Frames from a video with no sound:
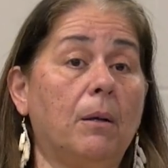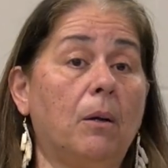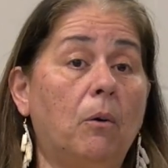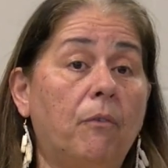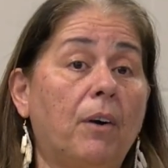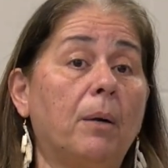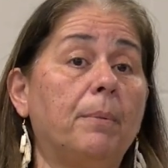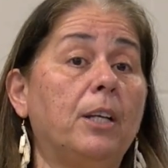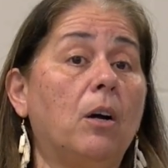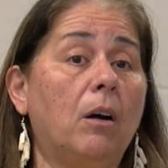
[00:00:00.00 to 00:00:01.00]
go far
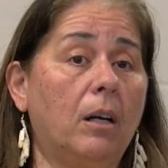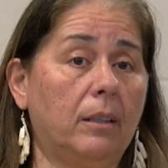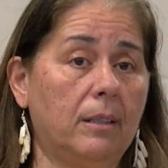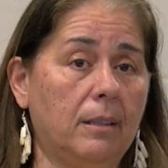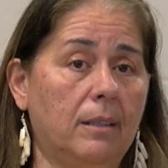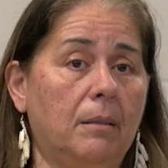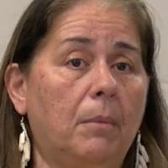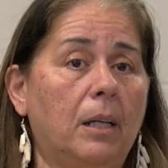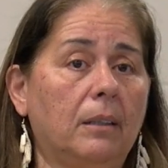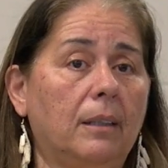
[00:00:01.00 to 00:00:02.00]
beyond the
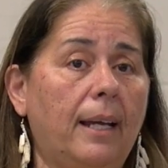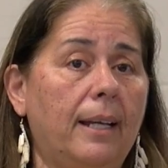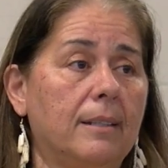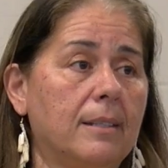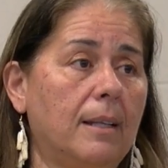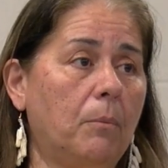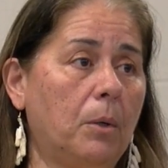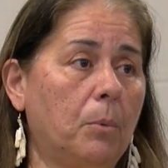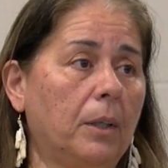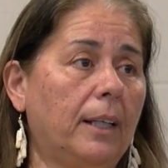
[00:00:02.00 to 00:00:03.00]
marked lands that
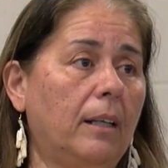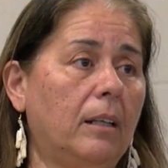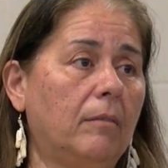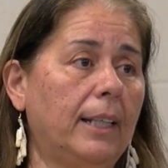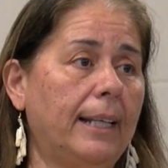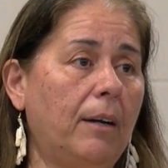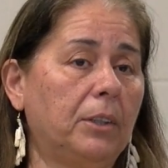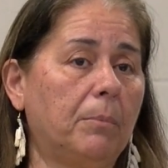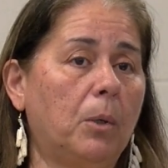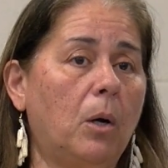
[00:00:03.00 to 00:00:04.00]
we're working on right now
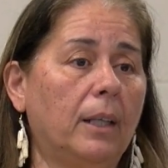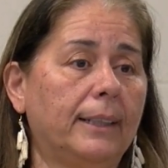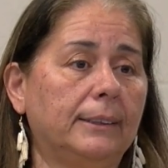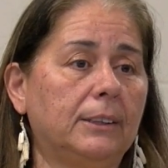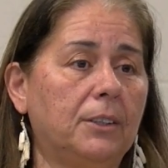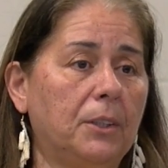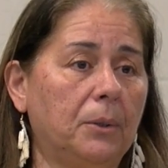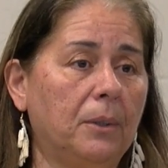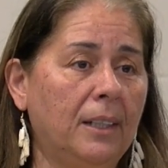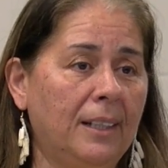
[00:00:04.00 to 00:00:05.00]
at the Mohawk
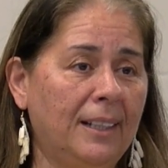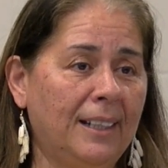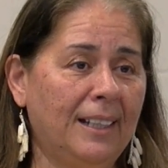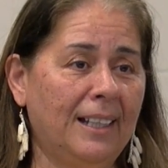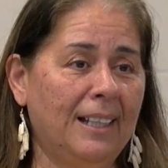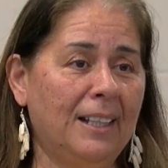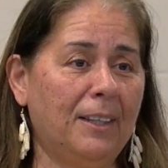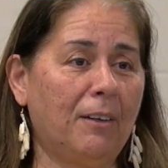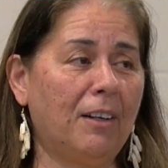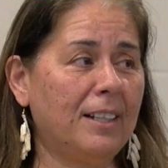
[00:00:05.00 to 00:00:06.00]
Institute.
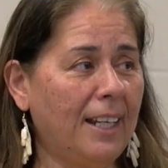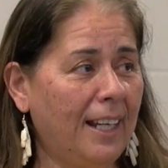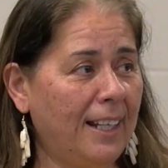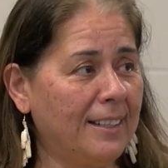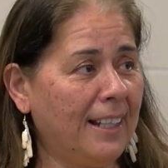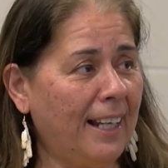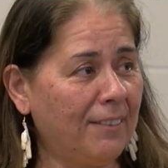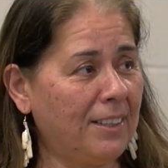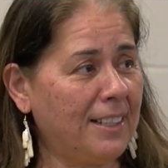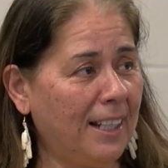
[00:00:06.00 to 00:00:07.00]
There are days, I
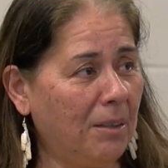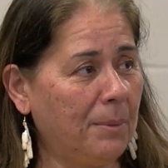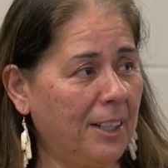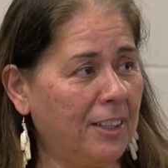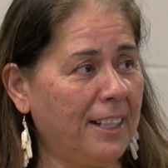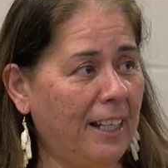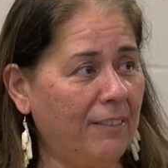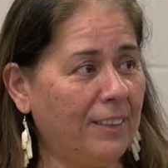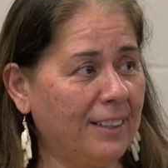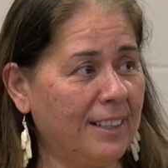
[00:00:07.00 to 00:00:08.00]
have to tell Mayor
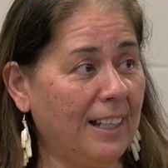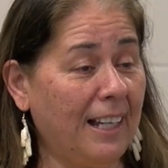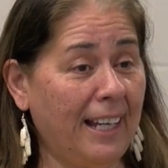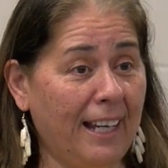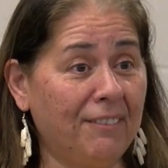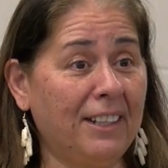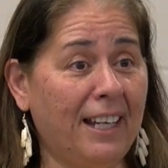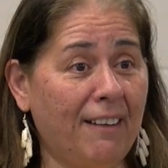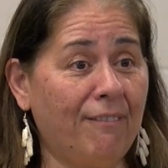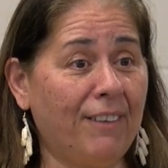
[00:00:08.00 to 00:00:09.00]
Davis, I have to
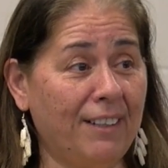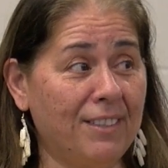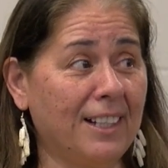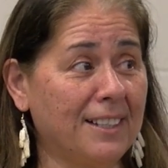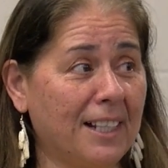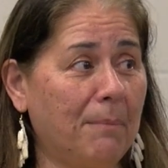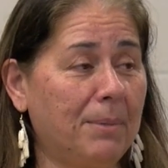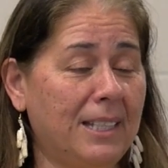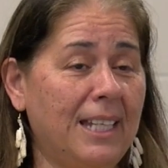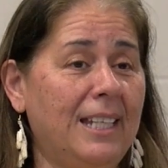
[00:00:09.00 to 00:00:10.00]
have 5-6
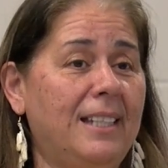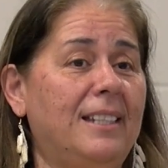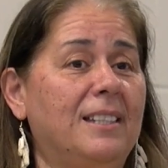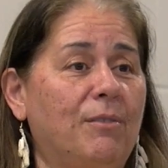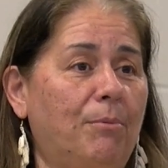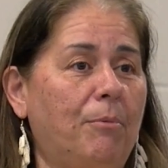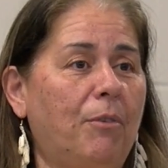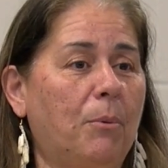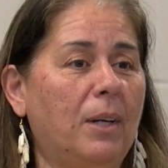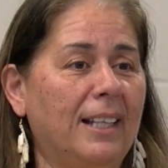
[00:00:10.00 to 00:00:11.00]
cup of teas
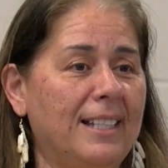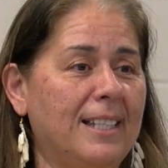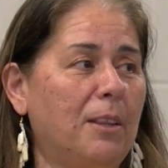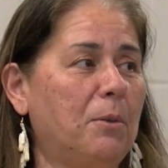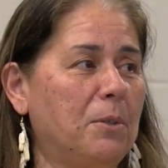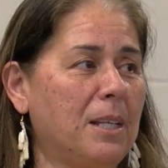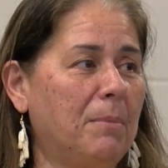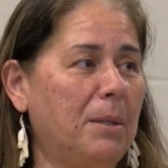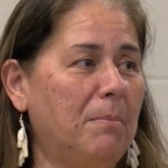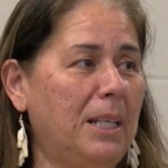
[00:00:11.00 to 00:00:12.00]
while I sit through
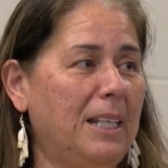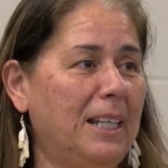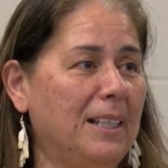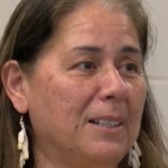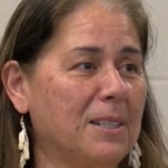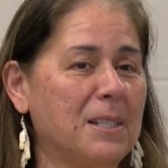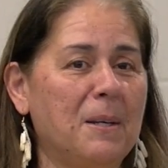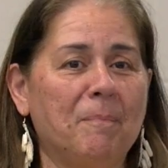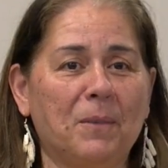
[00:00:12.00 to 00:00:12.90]
some of the meetings